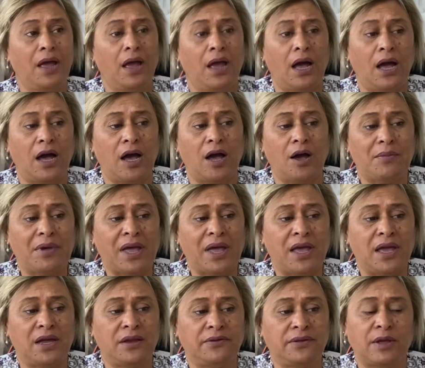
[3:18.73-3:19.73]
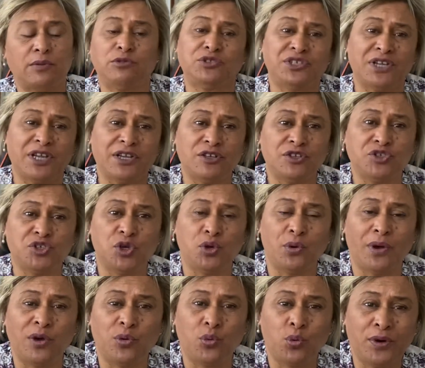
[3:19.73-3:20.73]
and that will take you to
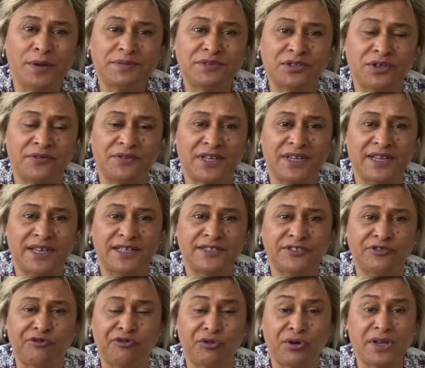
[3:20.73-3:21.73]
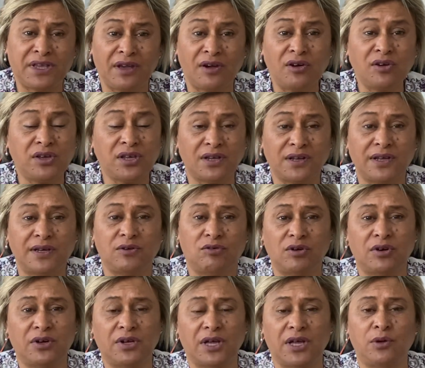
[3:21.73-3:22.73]
a website that has a free calculator
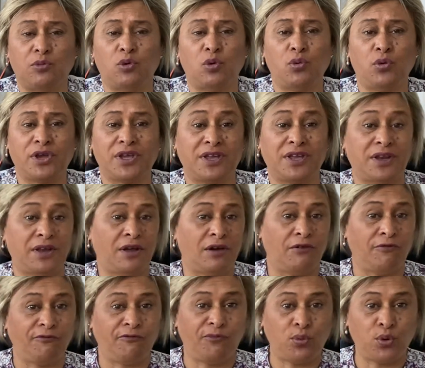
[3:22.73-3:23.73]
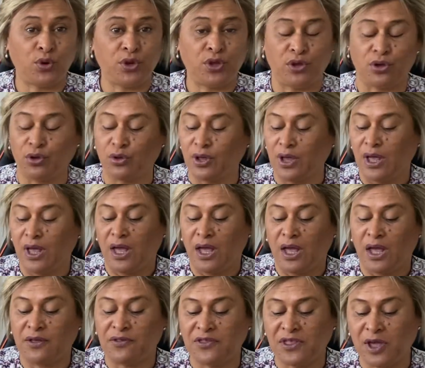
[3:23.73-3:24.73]
on it and will work it out for you.
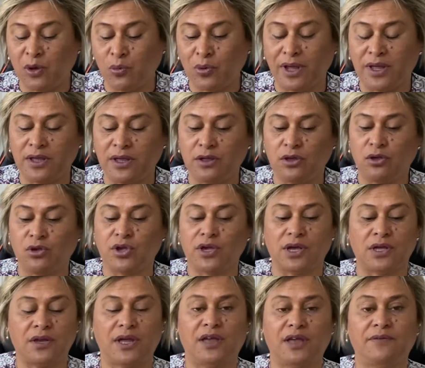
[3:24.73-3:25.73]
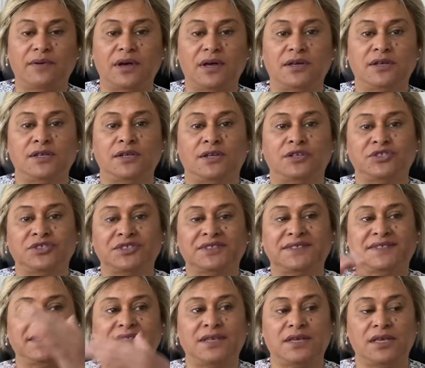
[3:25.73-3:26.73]
And that way you can have
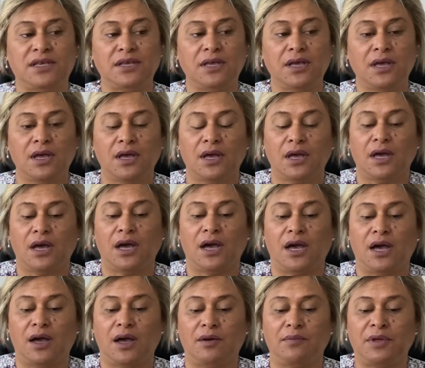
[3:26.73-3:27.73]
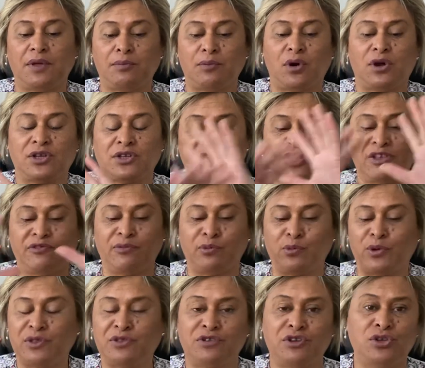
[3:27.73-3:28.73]
just see. It might,
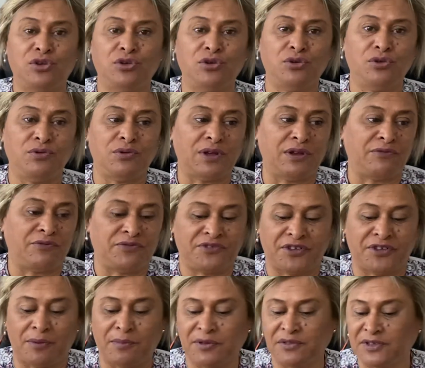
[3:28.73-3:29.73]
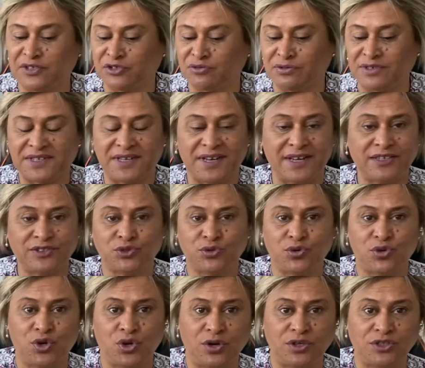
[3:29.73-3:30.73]
if some of this resonates or
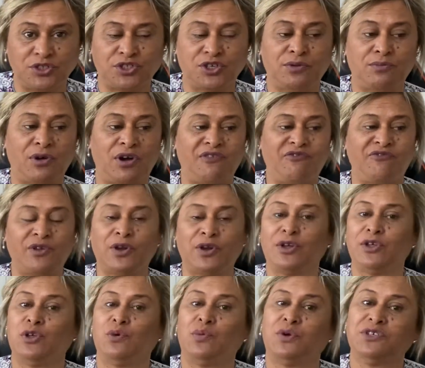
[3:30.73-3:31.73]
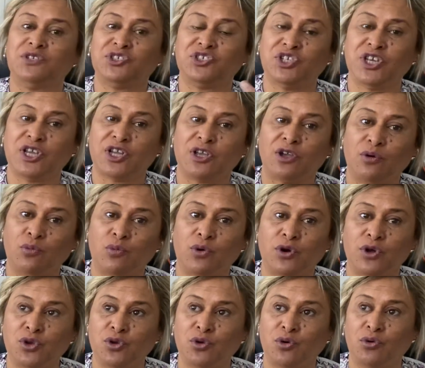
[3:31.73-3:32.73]
not, you might feel like you want to check out
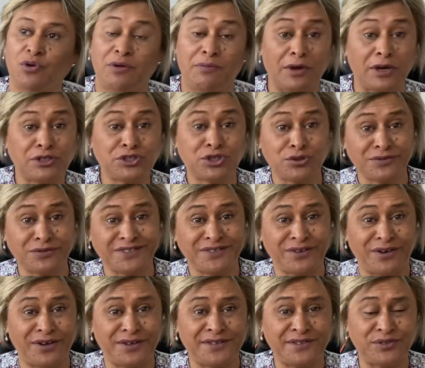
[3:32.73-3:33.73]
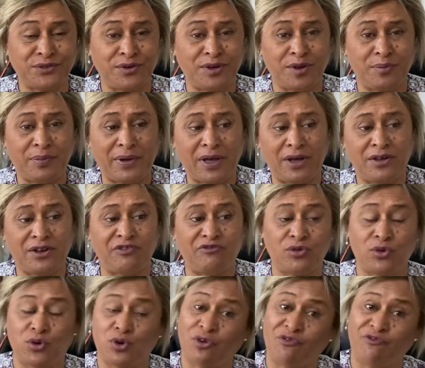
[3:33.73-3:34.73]
what your emotional sign is all about if
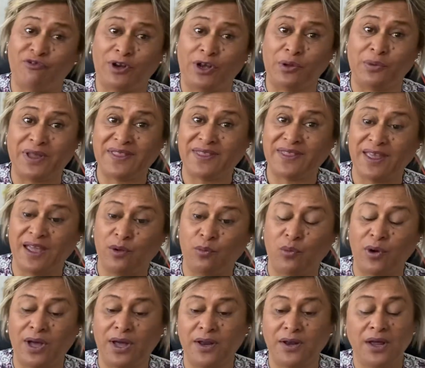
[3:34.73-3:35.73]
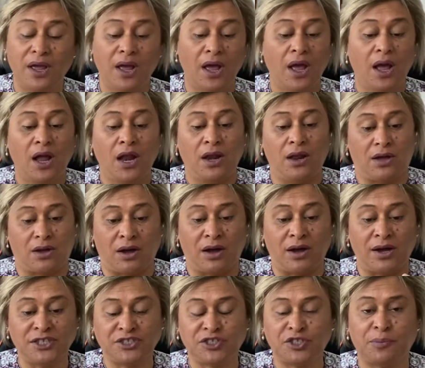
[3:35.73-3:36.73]
you're not following that one. Like
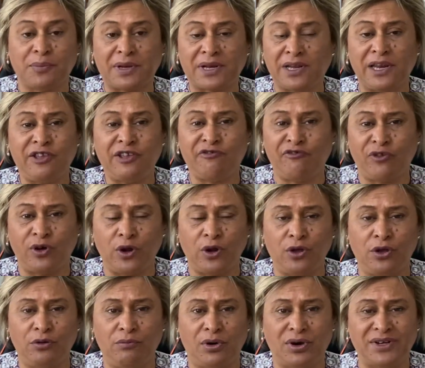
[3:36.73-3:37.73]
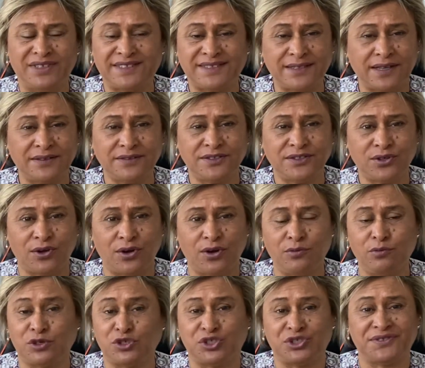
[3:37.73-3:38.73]
I typically follow my sun sign,
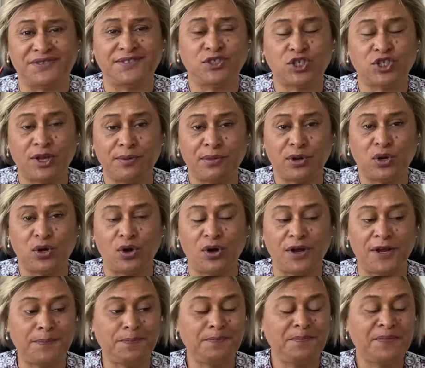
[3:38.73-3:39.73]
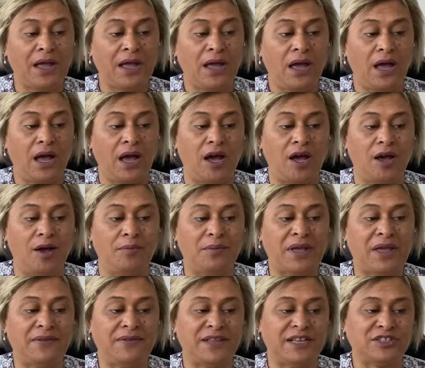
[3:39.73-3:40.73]
which is Gemini,
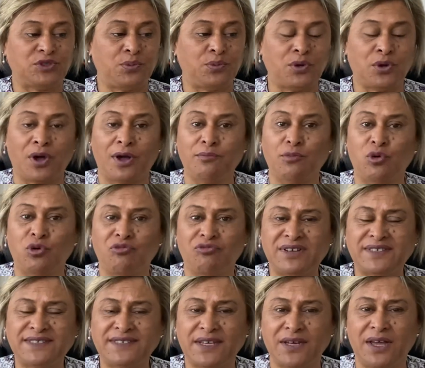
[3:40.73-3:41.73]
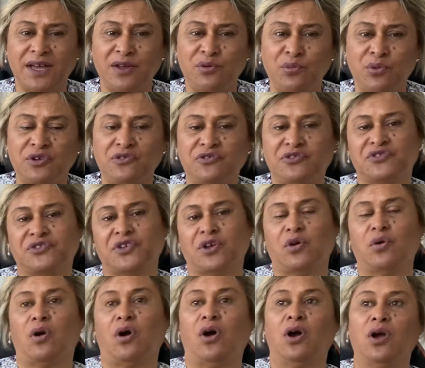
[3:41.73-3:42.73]
and that's what I more resonate with.
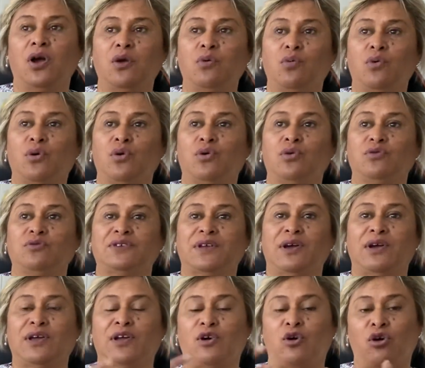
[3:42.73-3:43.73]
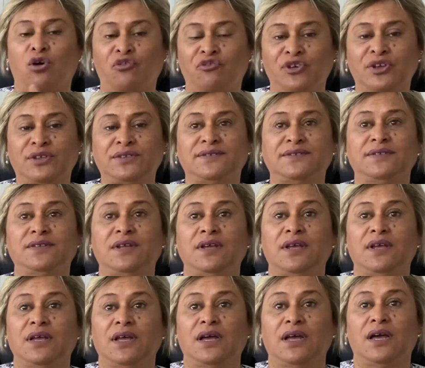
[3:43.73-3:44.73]
So I will often,
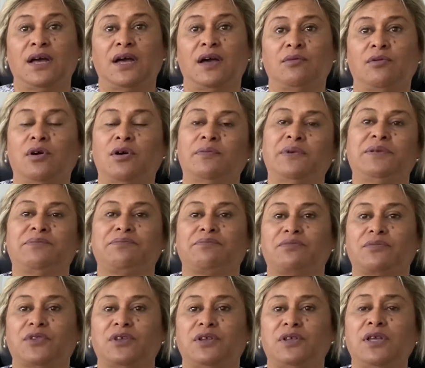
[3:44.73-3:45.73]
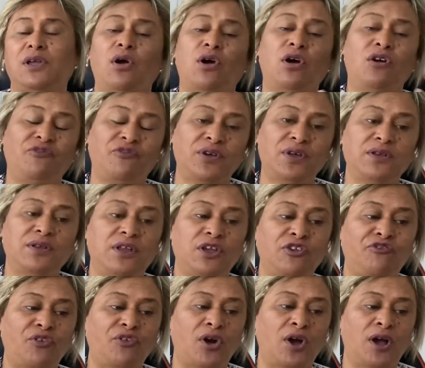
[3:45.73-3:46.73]
often
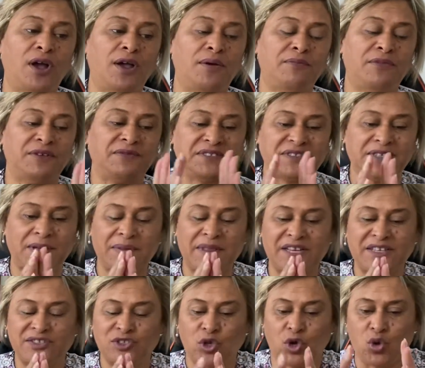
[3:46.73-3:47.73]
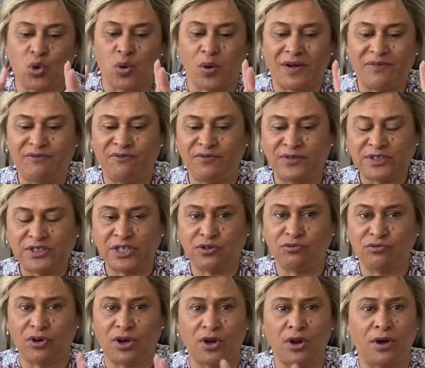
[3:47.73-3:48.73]
if something's not quite fitting
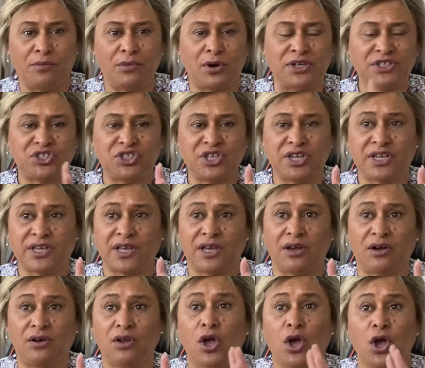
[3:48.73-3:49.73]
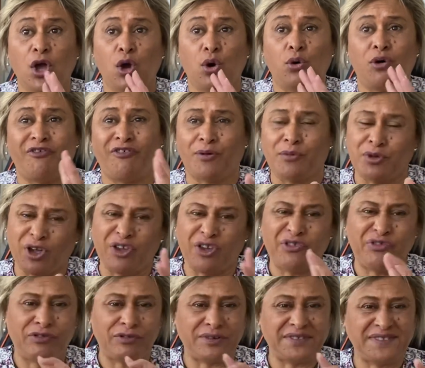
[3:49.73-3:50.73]
right, I might check out, or if I'm going
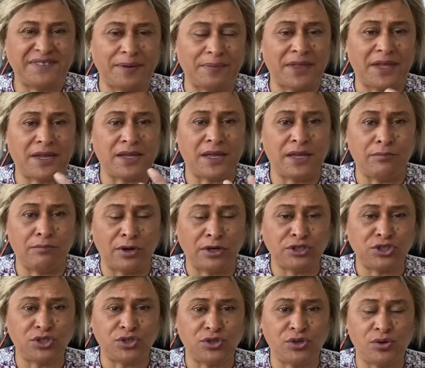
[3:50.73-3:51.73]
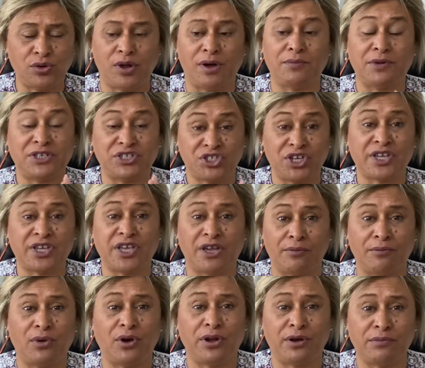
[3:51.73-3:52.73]
through something emotional, I might check out
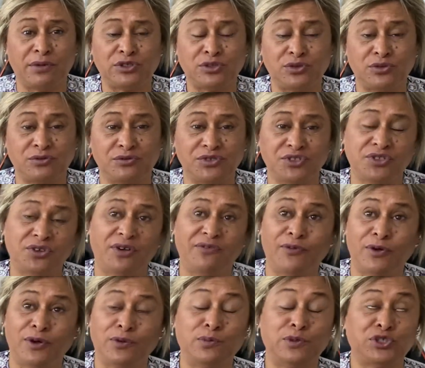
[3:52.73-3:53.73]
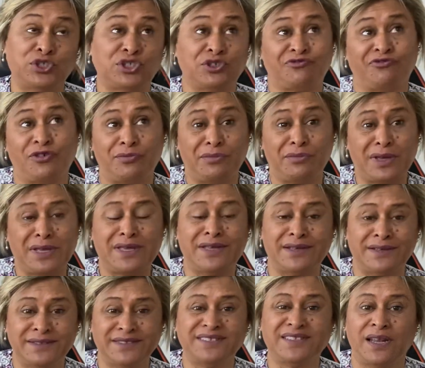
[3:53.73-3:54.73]
my emotional sign, which for me
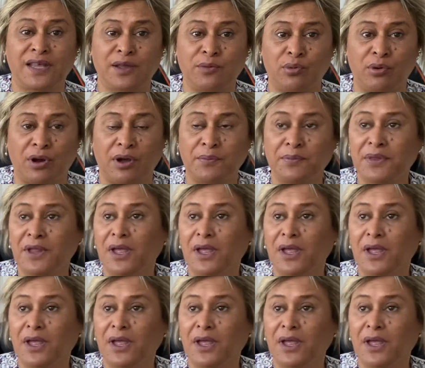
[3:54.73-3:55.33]
is Libra.